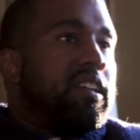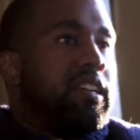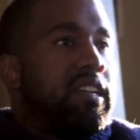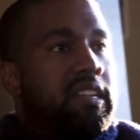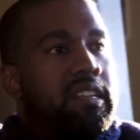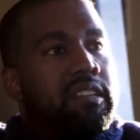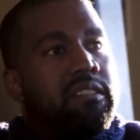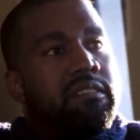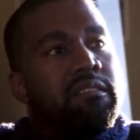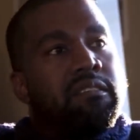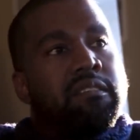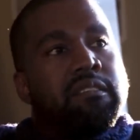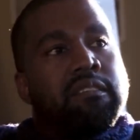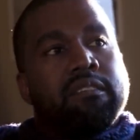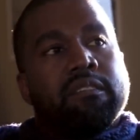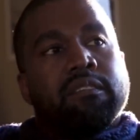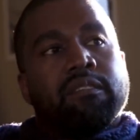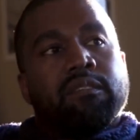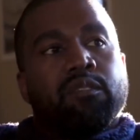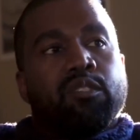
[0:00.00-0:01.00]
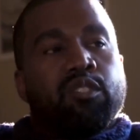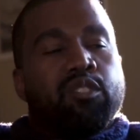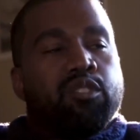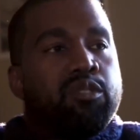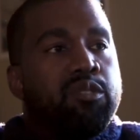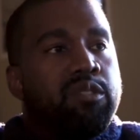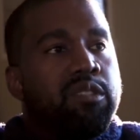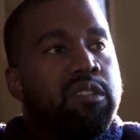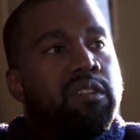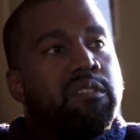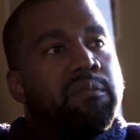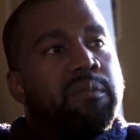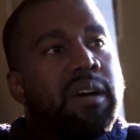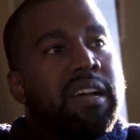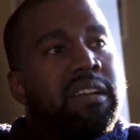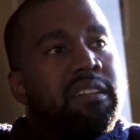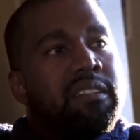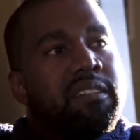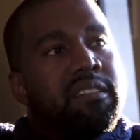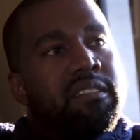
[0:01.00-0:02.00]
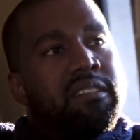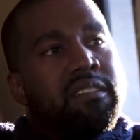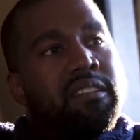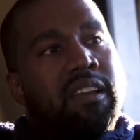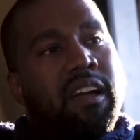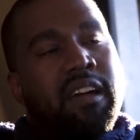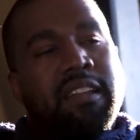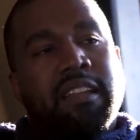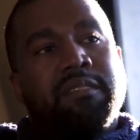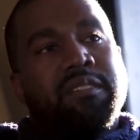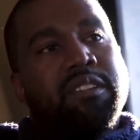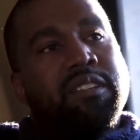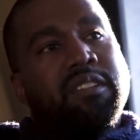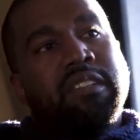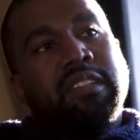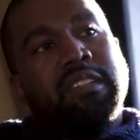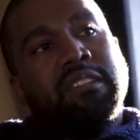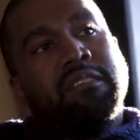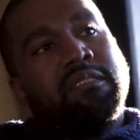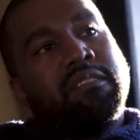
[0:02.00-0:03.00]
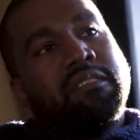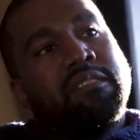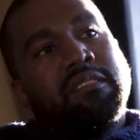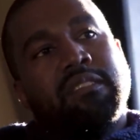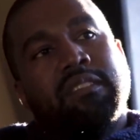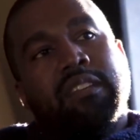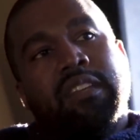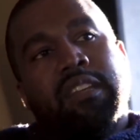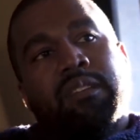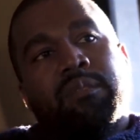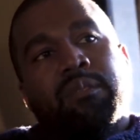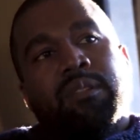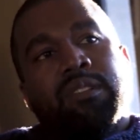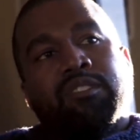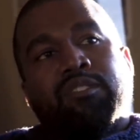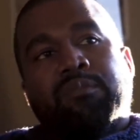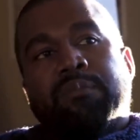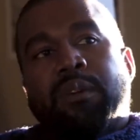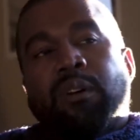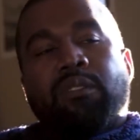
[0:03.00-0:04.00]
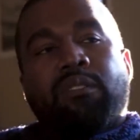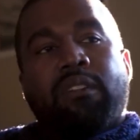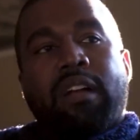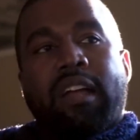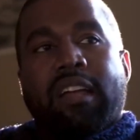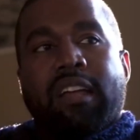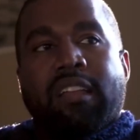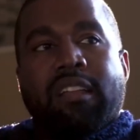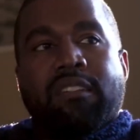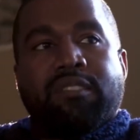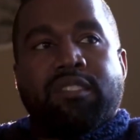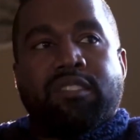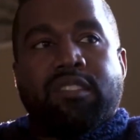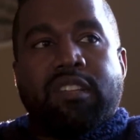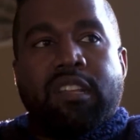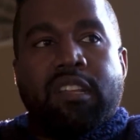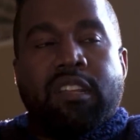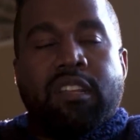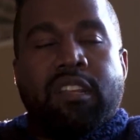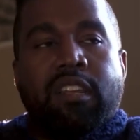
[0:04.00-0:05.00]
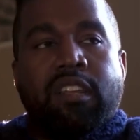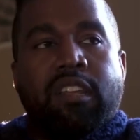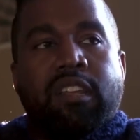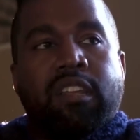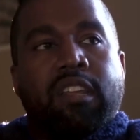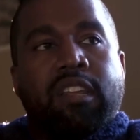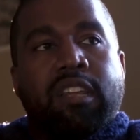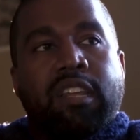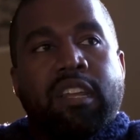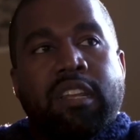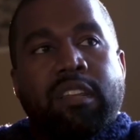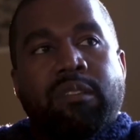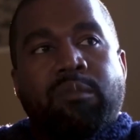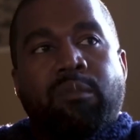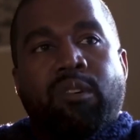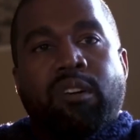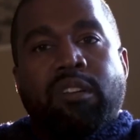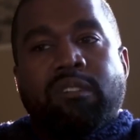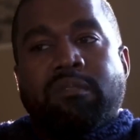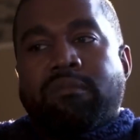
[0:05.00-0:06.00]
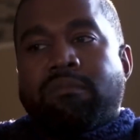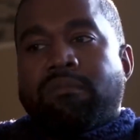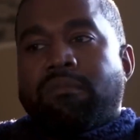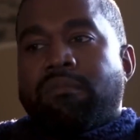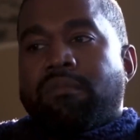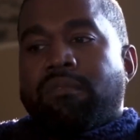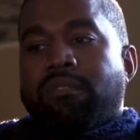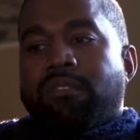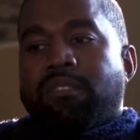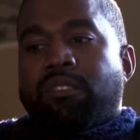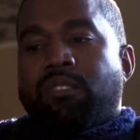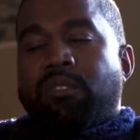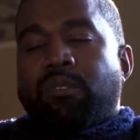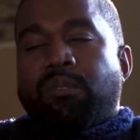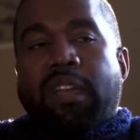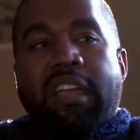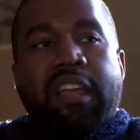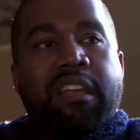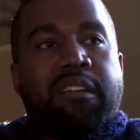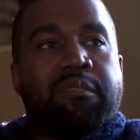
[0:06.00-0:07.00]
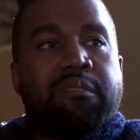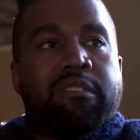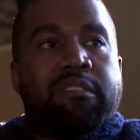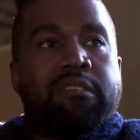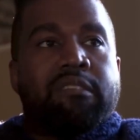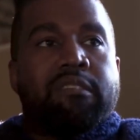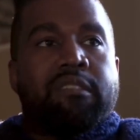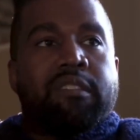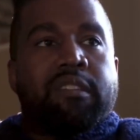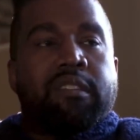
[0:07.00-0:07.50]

in a studio of mine. Mm. I never seen anyone smoke crack. I never seen anyone do heroin.